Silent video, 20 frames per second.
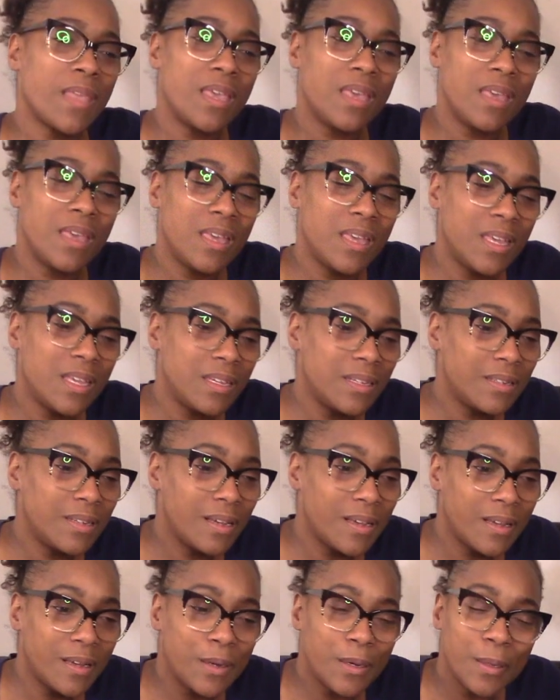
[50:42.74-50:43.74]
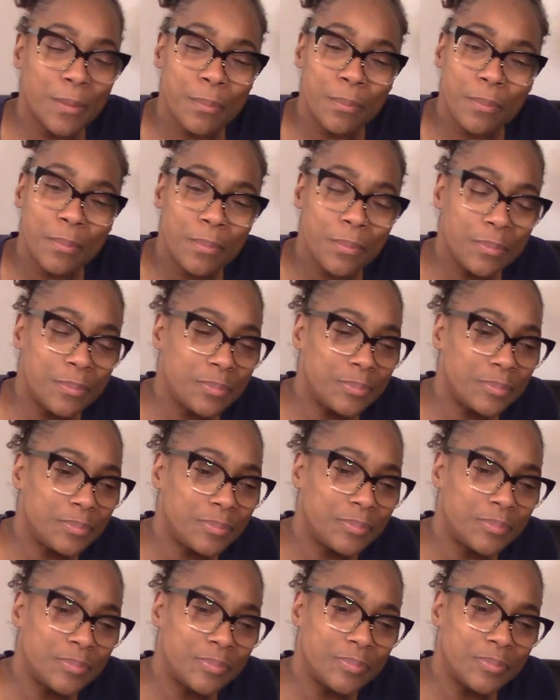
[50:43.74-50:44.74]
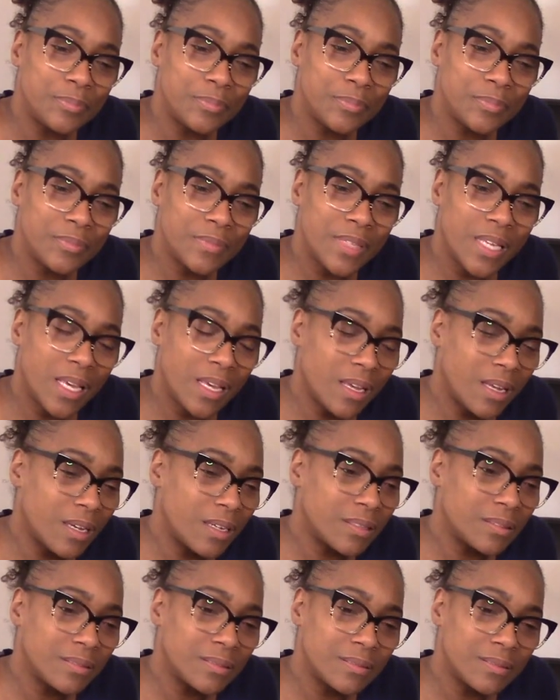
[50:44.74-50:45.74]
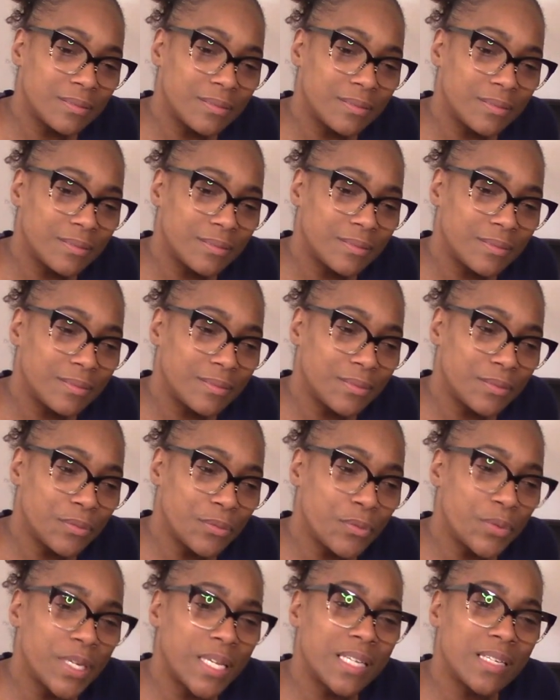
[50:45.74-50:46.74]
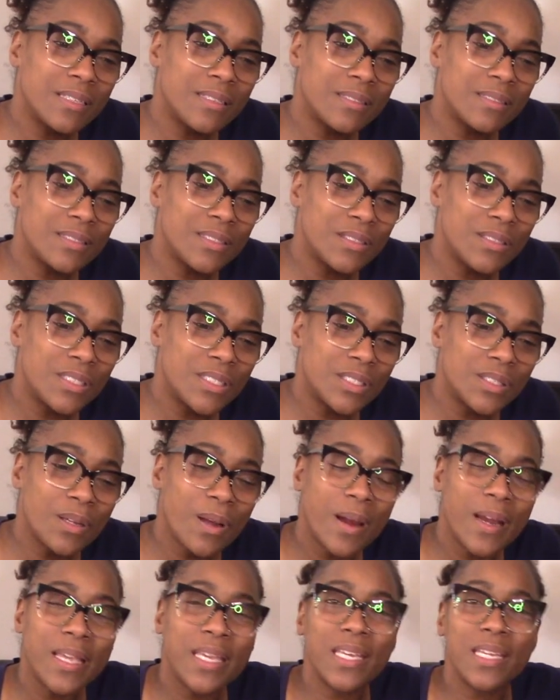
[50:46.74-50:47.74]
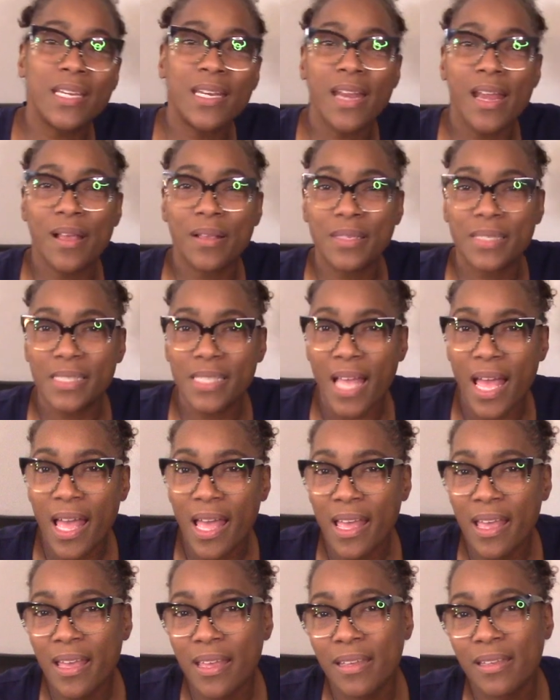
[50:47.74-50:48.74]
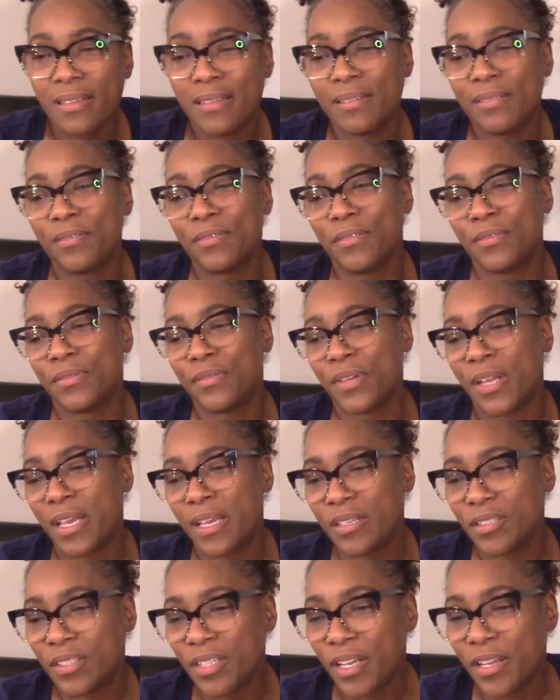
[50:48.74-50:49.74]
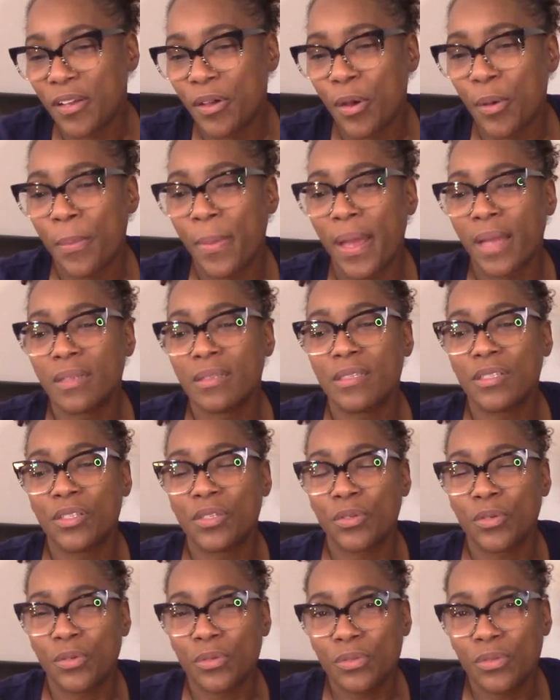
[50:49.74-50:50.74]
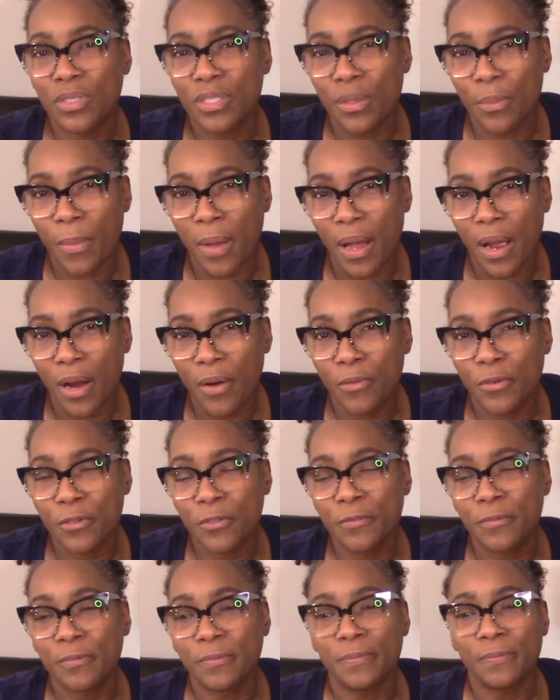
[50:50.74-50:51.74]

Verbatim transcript: And uh, yeah, we can start getting outside. AJ go back to school tomorrow.